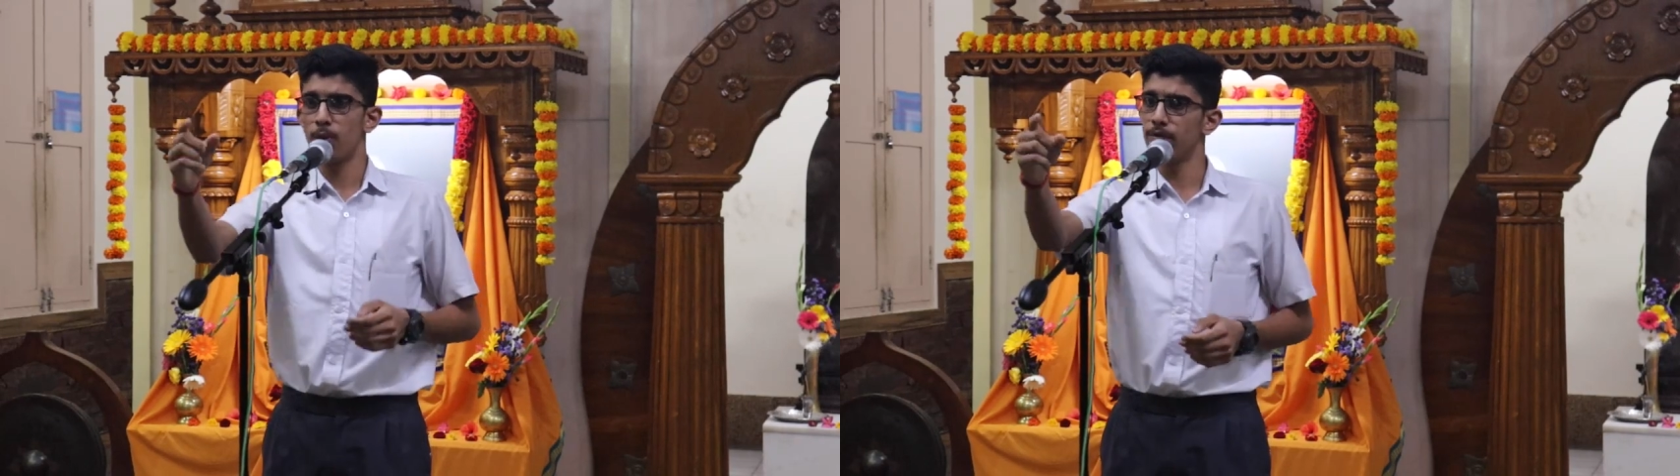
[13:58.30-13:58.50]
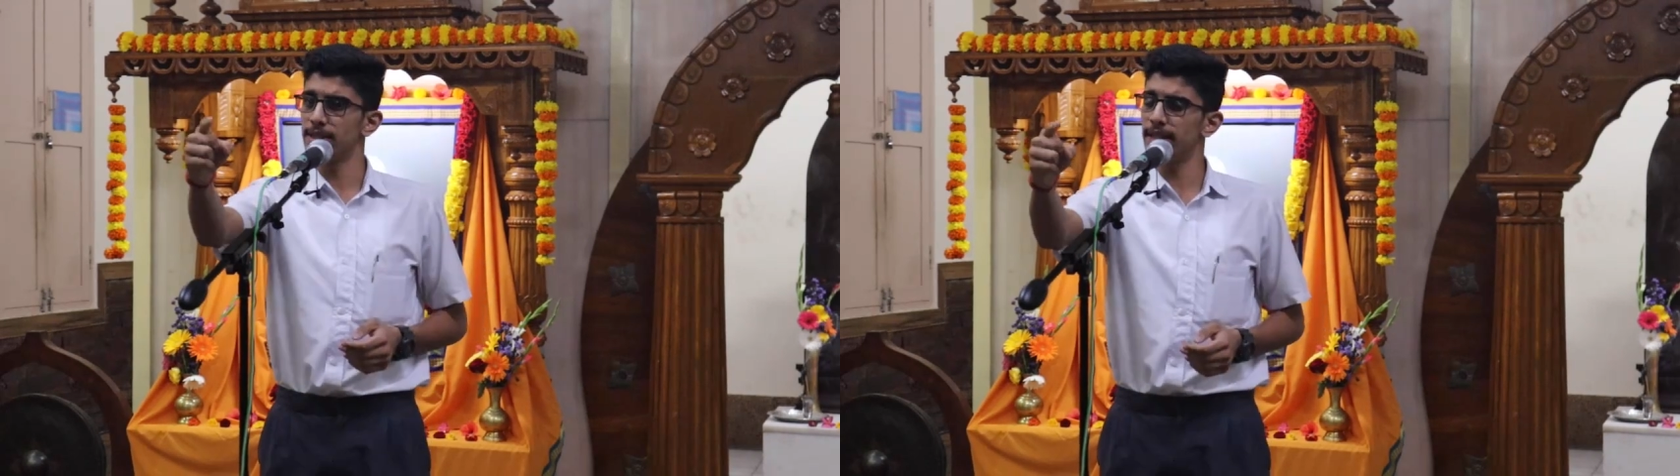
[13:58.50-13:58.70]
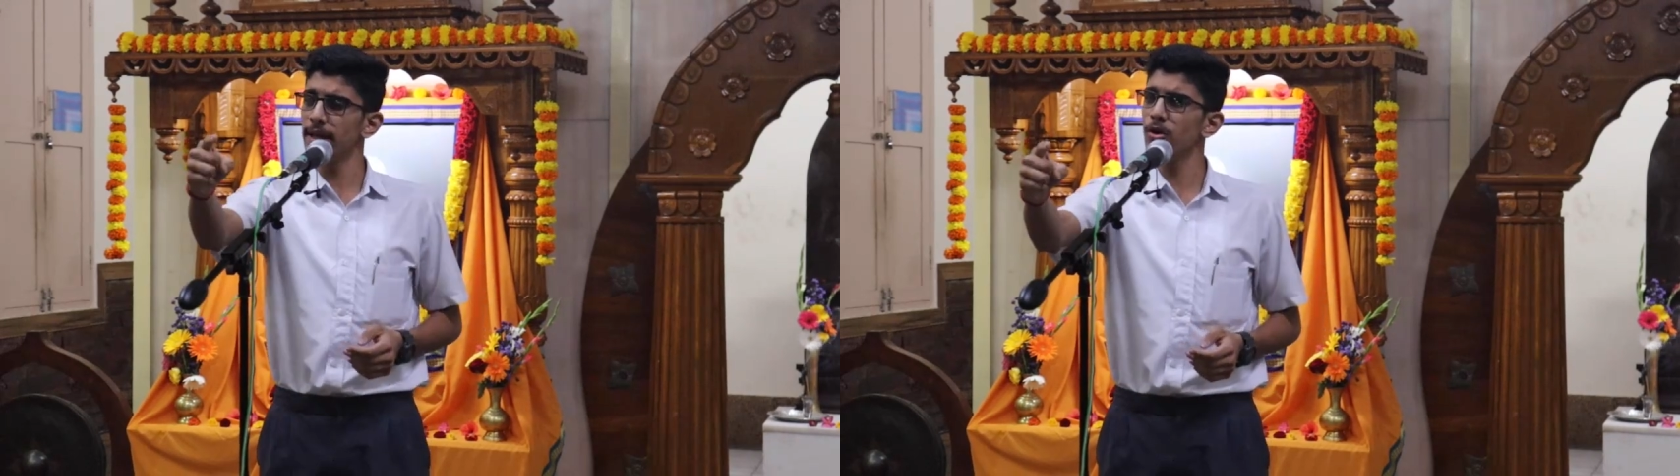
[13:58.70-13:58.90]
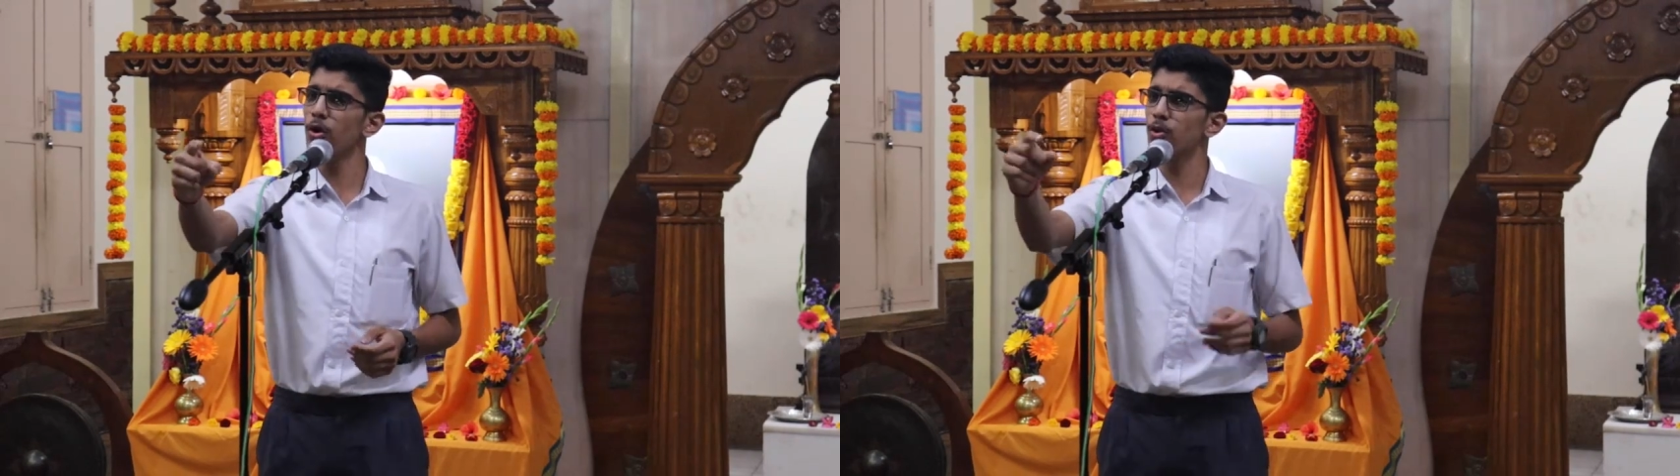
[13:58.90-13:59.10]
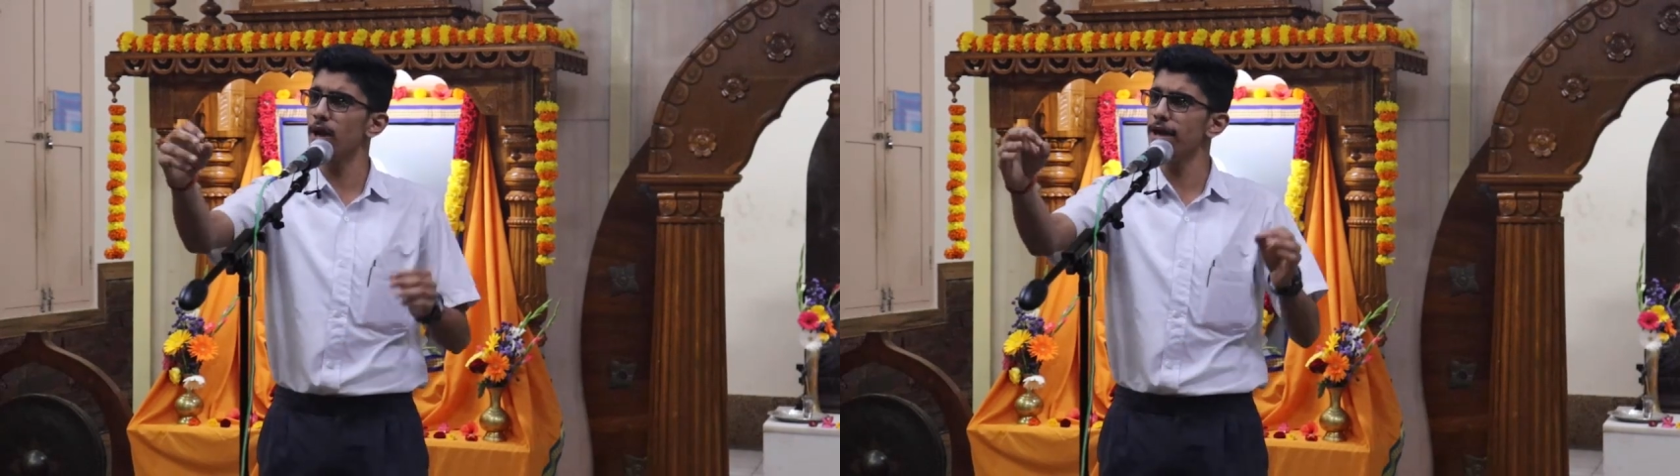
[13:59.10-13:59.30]
We will then
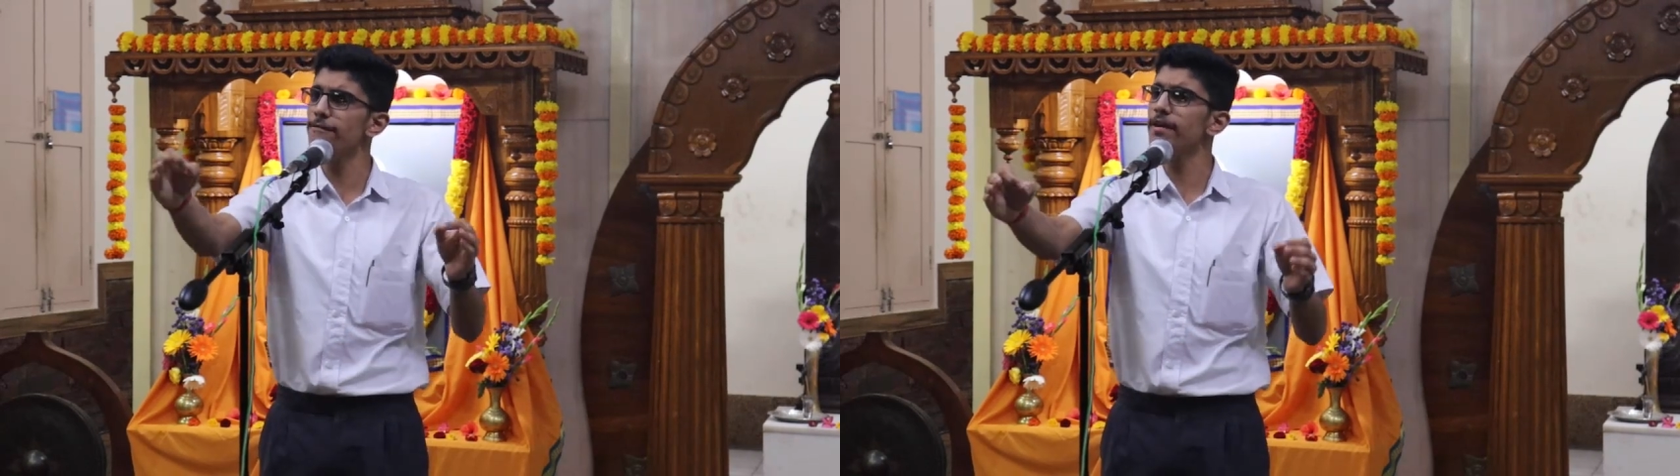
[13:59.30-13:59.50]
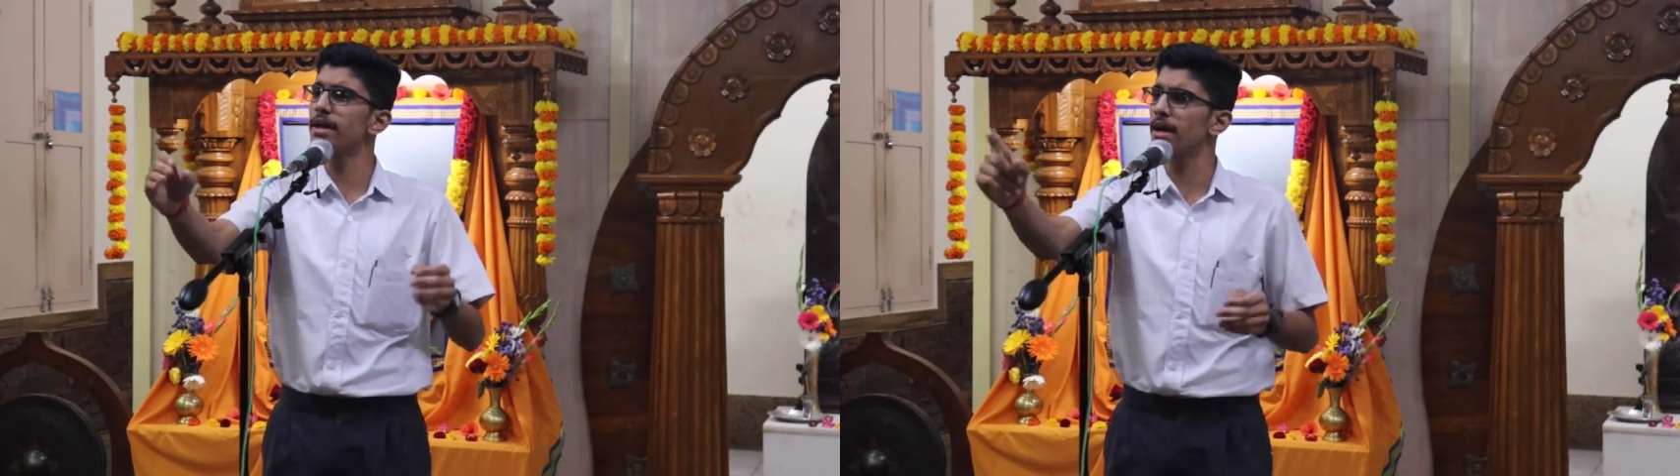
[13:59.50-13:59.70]
go to every